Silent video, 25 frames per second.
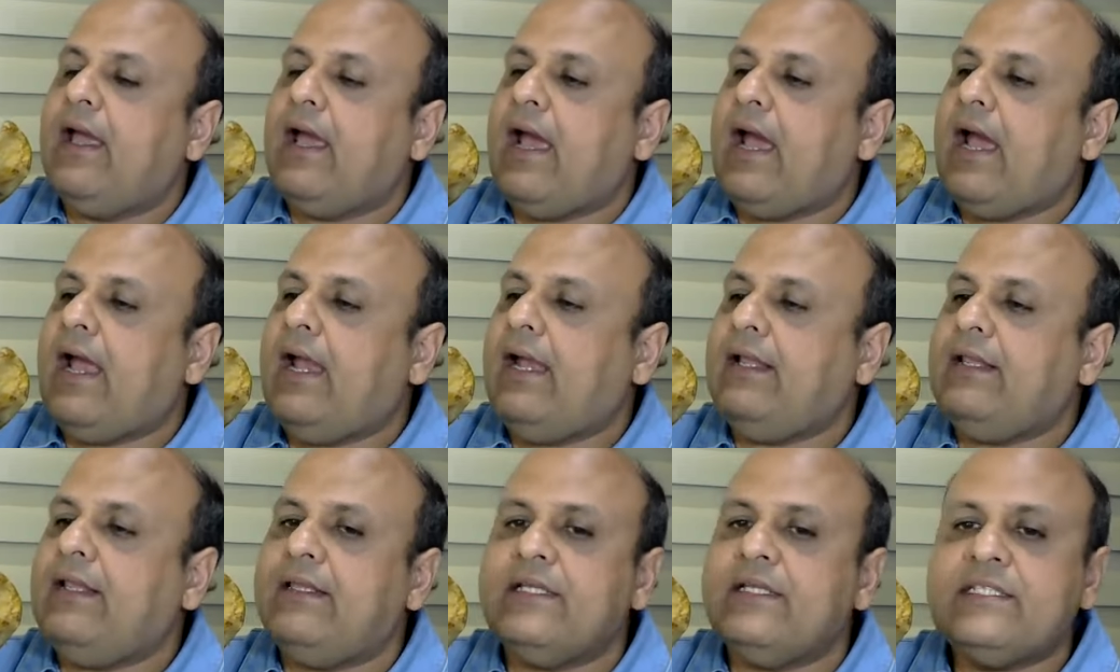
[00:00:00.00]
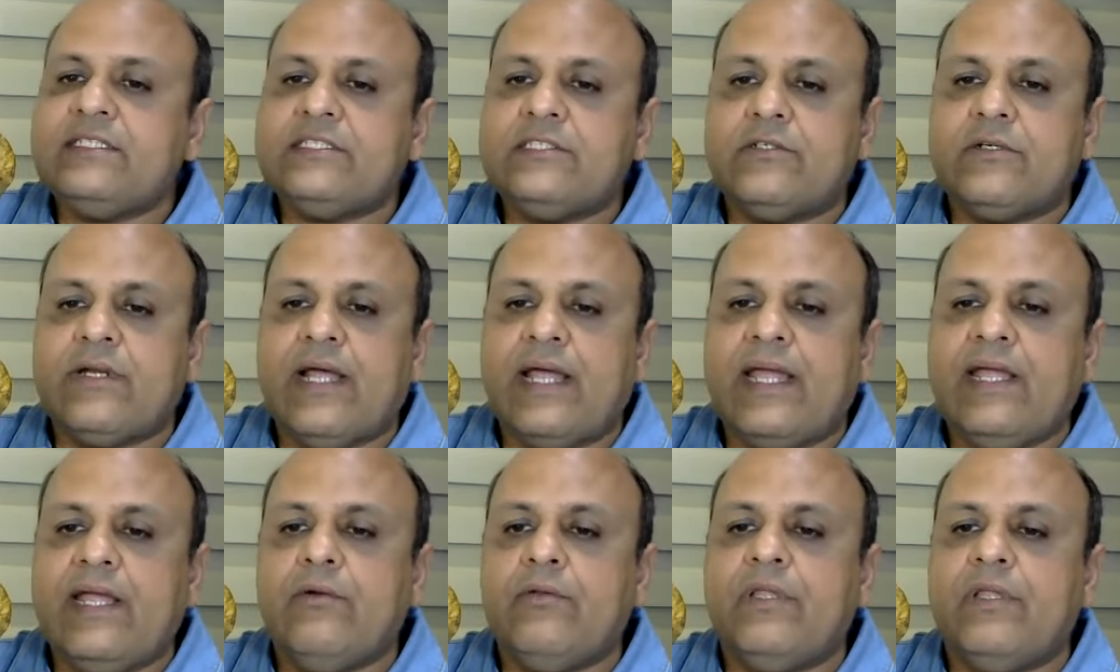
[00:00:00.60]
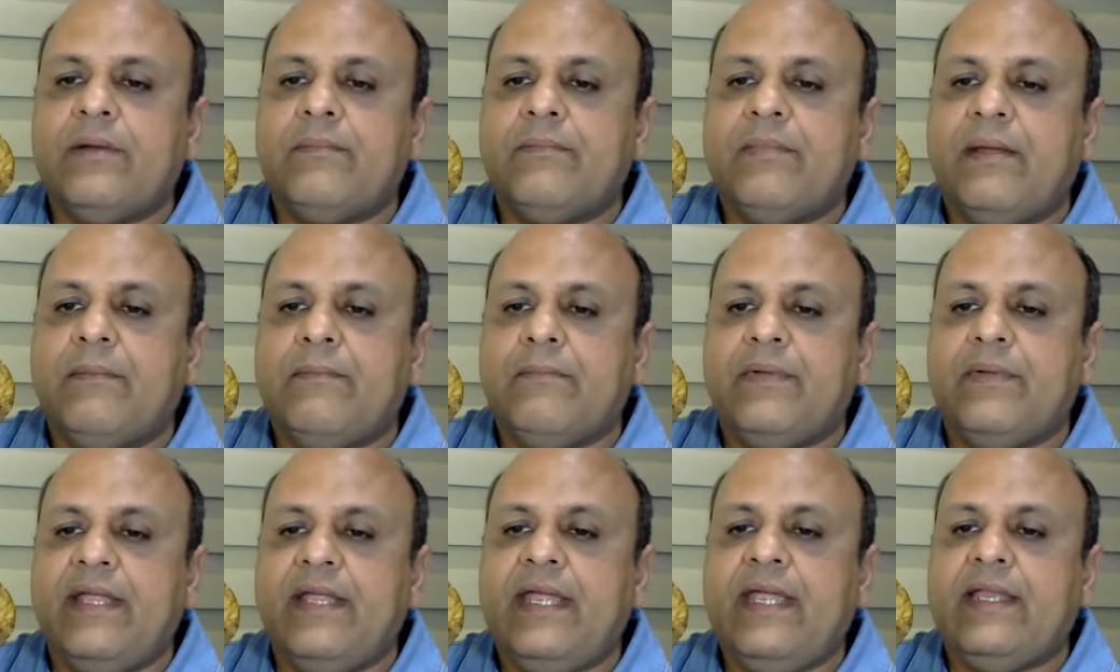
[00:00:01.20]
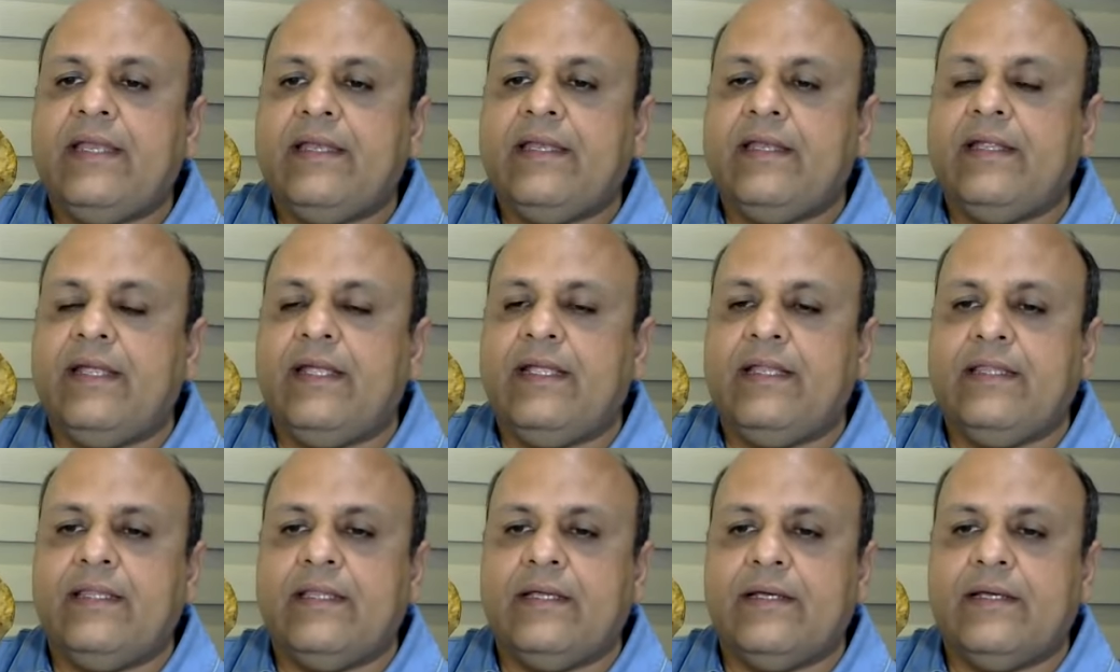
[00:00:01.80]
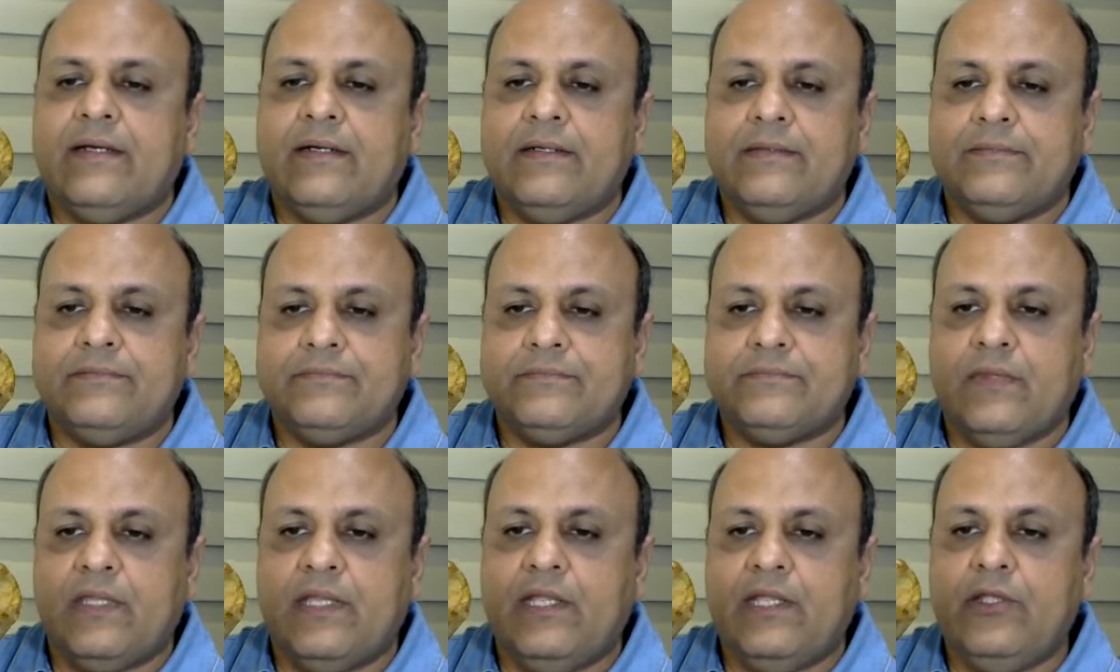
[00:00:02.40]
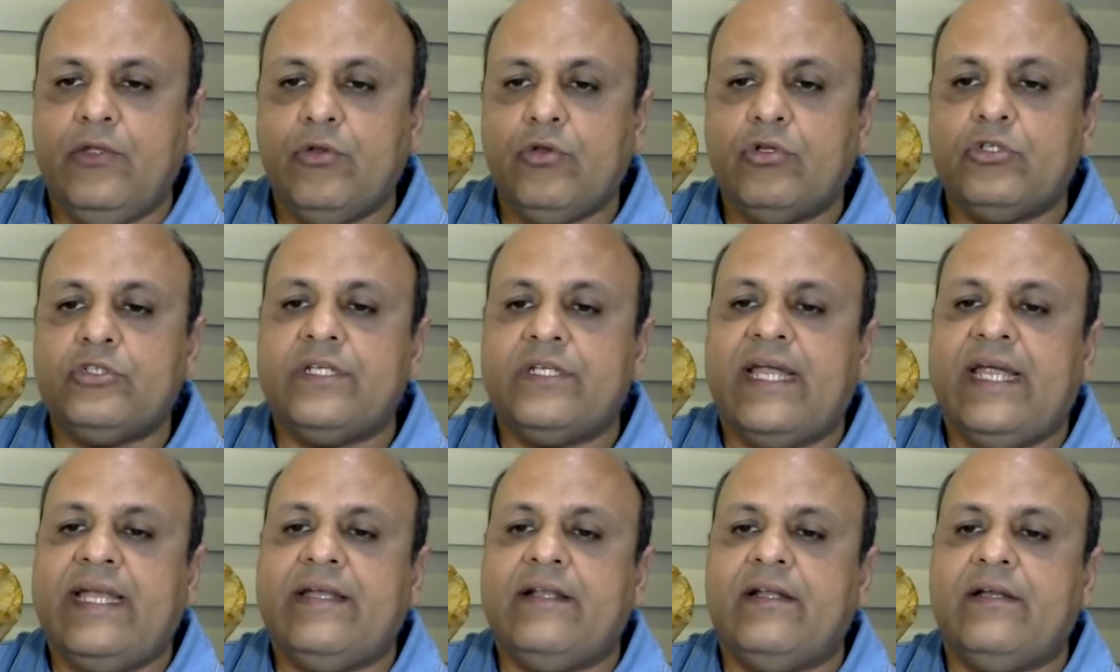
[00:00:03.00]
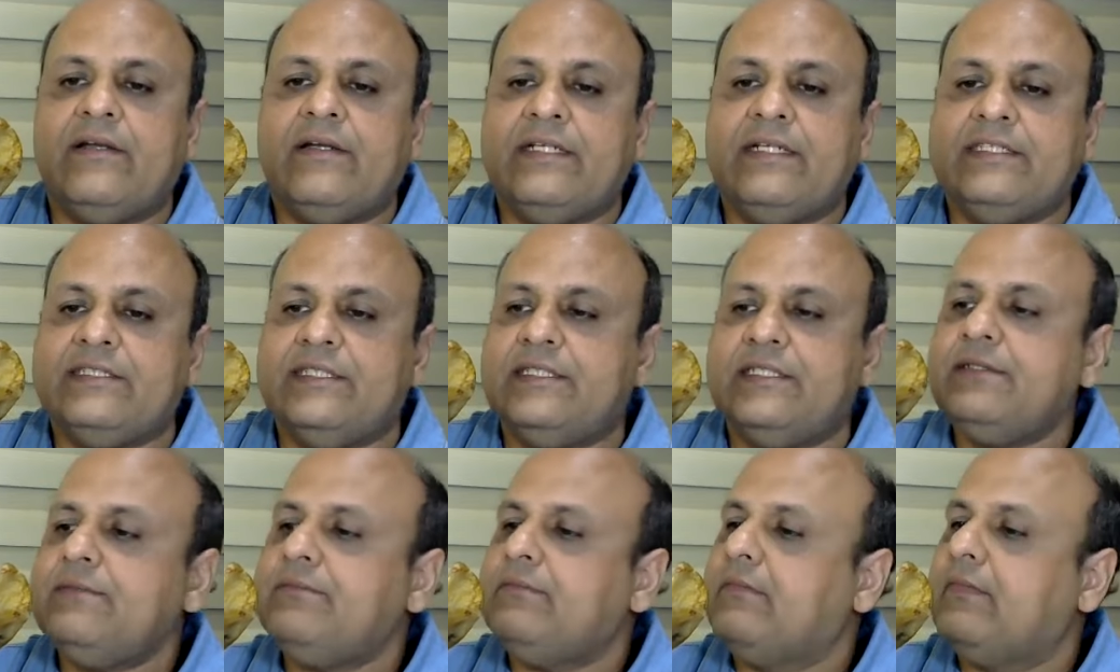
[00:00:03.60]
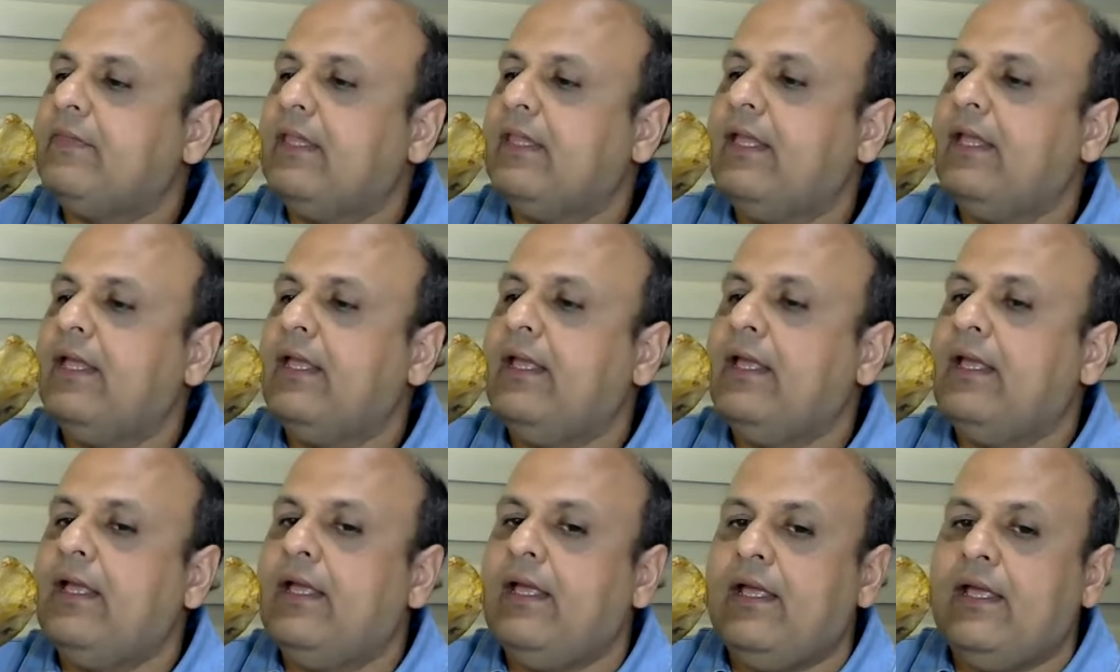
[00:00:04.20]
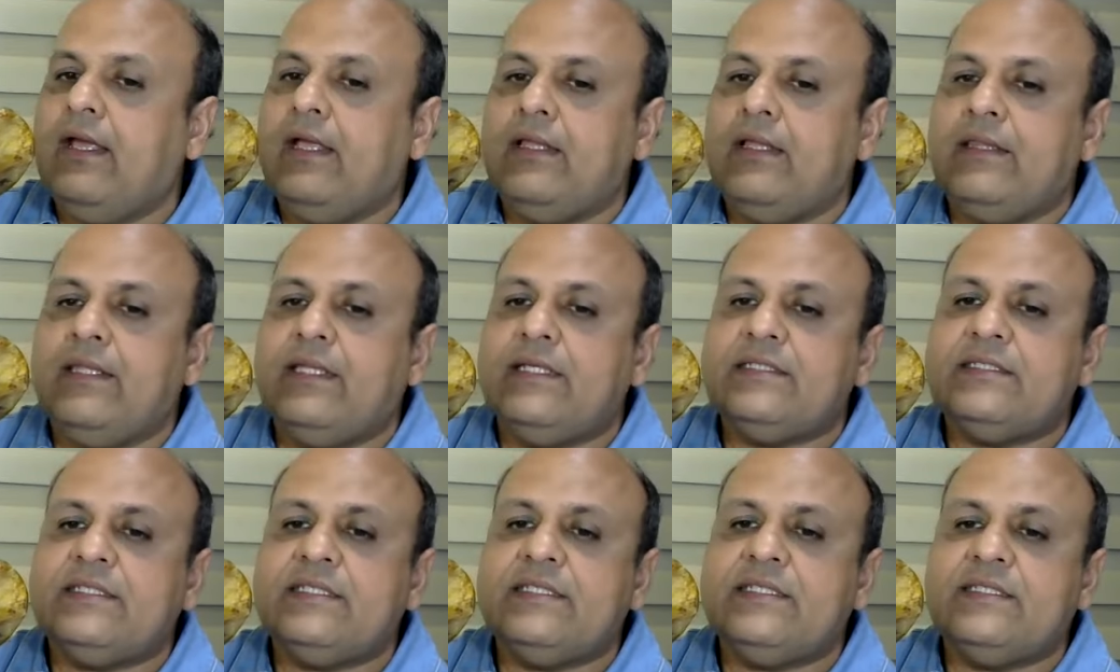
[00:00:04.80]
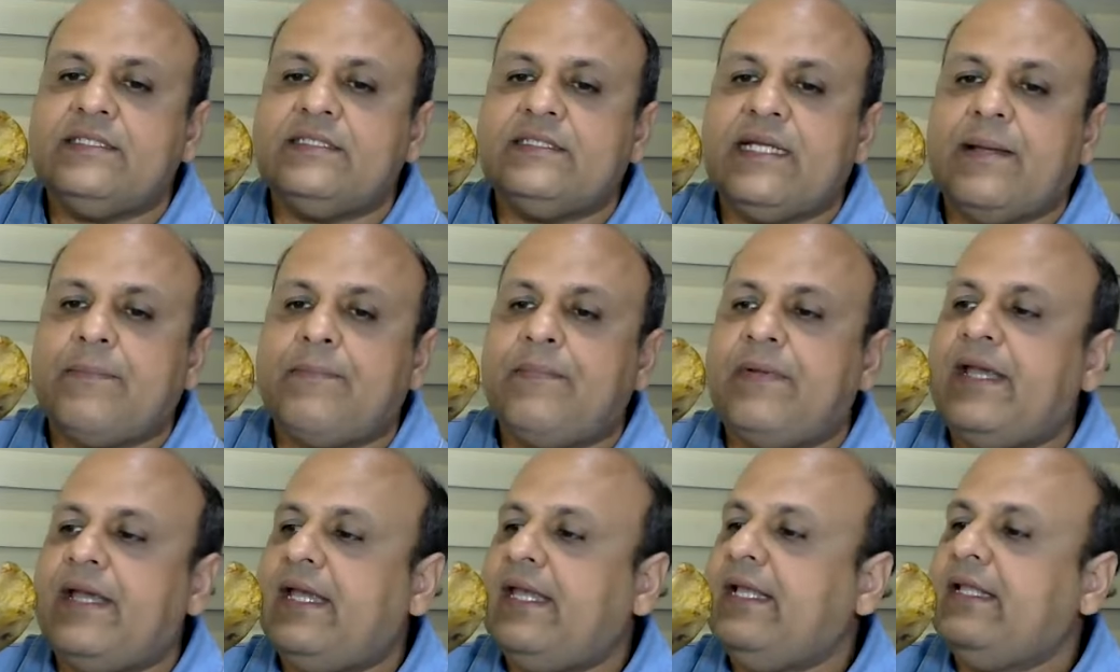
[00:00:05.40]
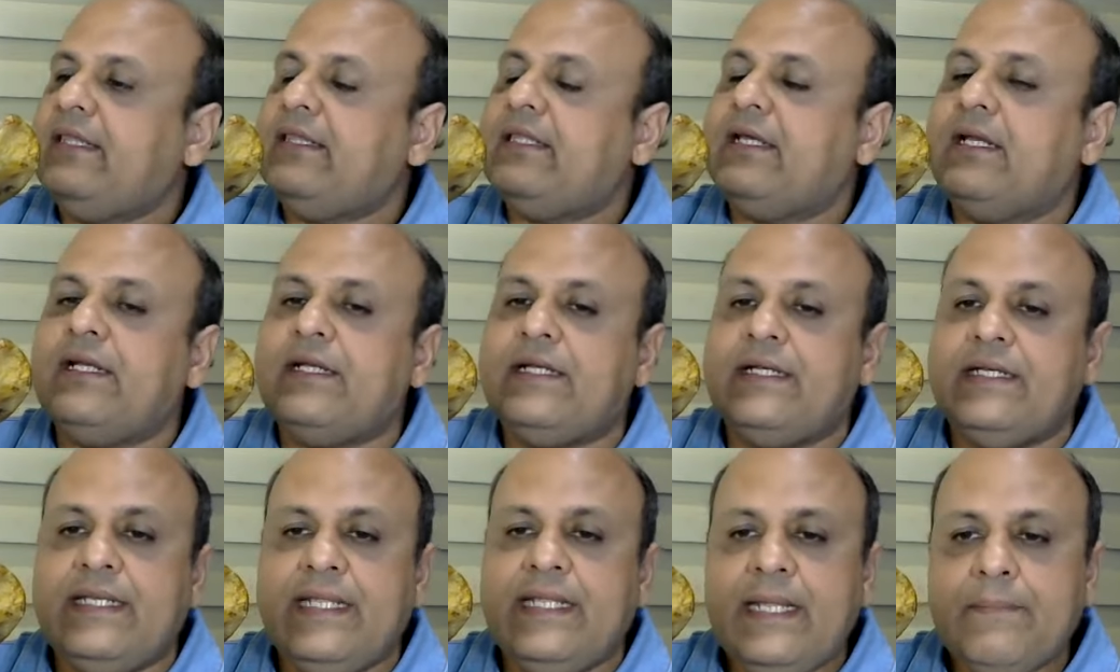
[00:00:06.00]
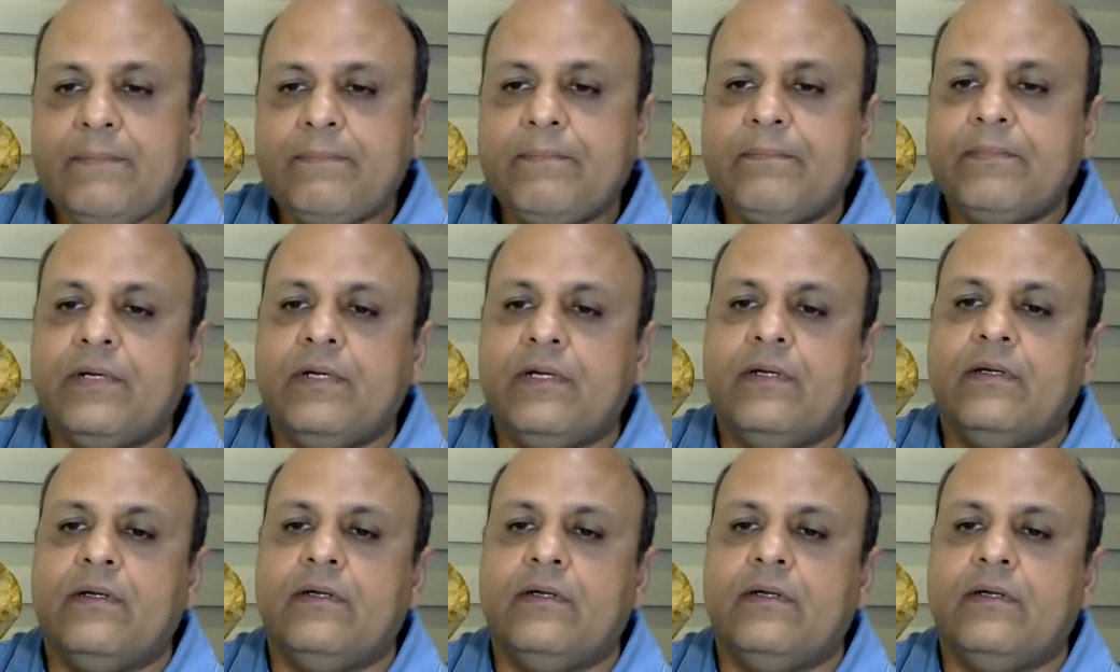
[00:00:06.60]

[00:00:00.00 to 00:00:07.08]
And this triangular membrane in the urogenital region, this is separating the deep